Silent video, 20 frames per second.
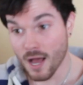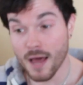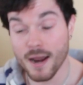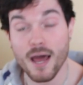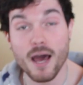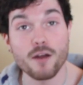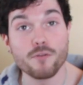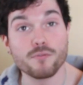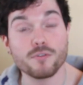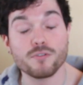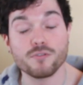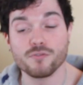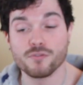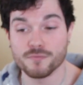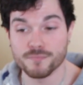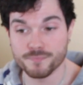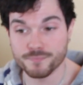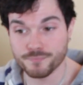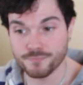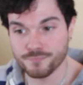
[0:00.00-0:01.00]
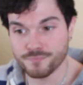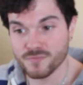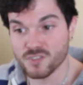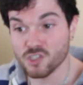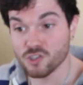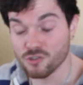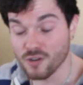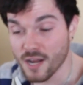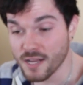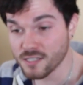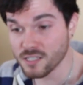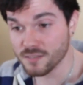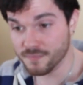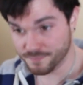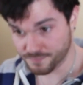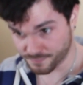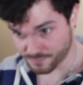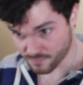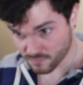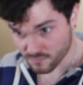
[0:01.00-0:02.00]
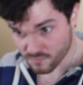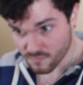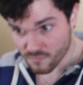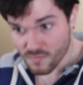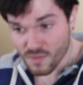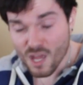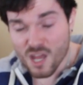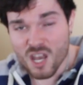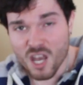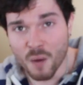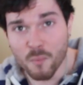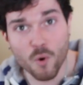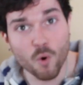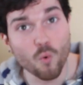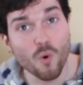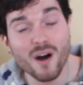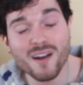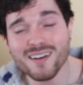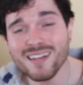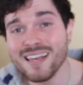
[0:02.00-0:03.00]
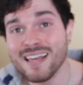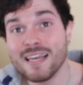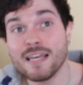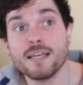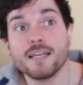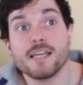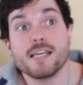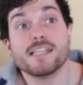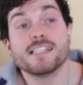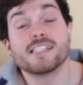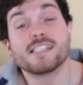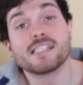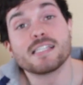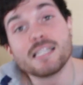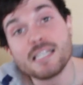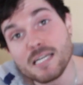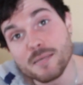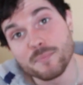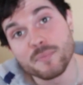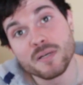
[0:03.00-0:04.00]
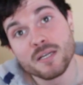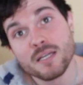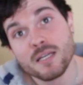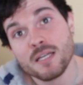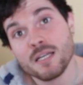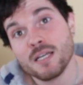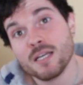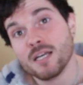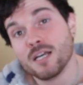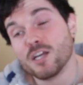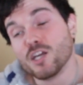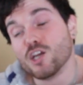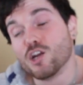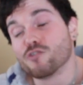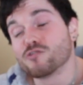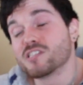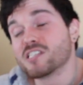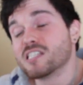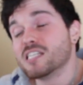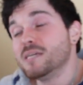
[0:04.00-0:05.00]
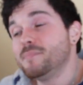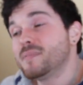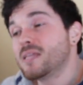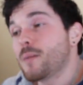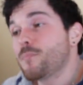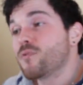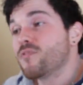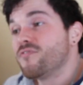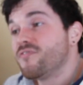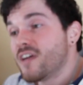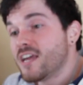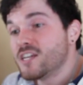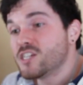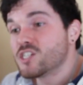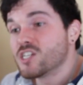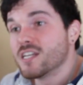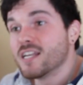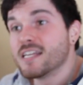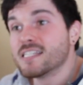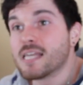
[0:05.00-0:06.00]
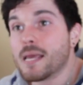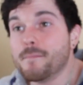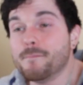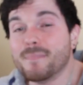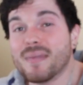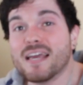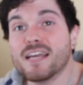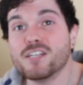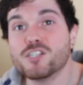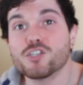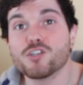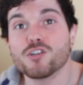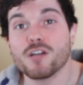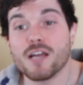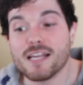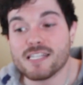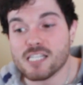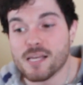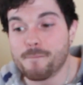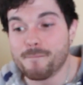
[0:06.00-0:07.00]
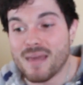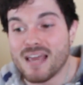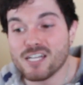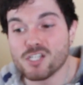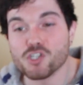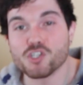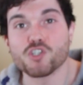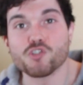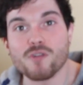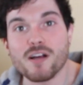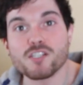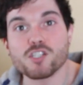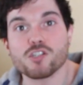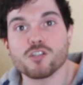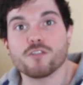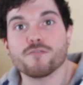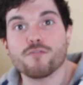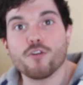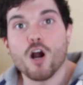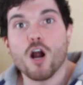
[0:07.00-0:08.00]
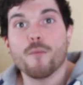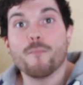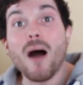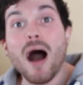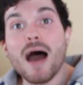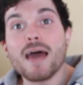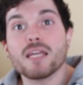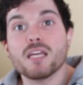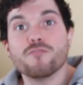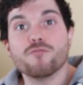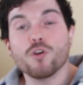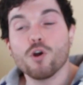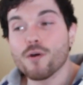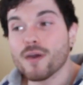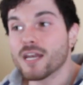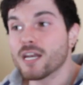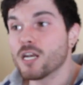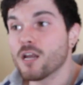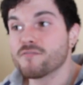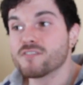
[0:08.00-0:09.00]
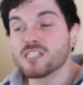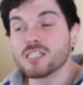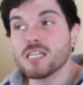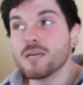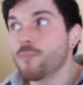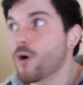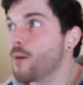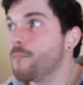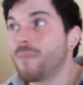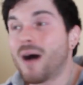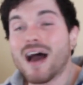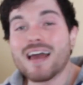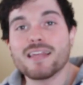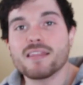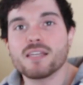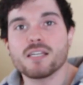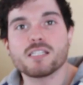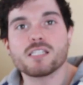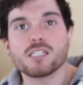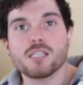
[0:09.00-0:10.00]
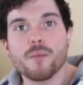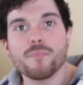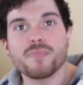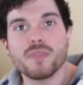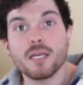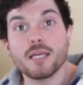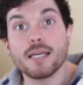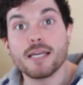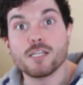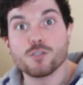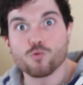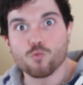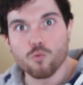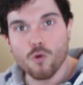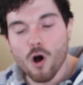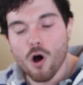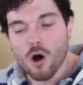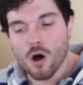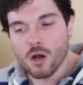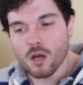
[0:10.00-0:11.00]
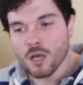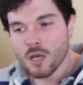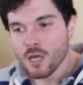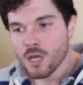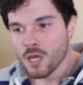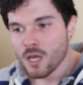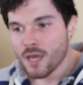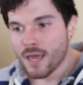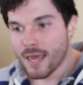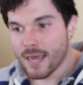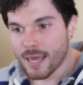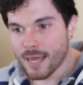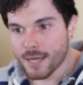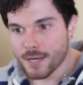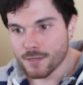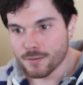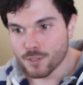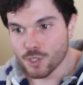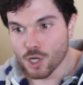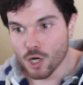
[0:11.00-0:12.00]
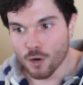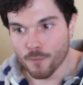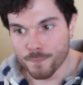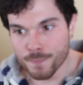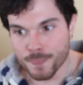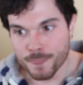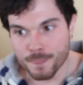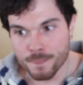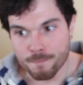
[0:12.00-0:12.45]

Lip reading: on how to reduce stress. Number one is sleep. You know, sleep deprivation is a major stressor for our body. If we don't get enough sleep, our body thinks something is wrong. And, you know,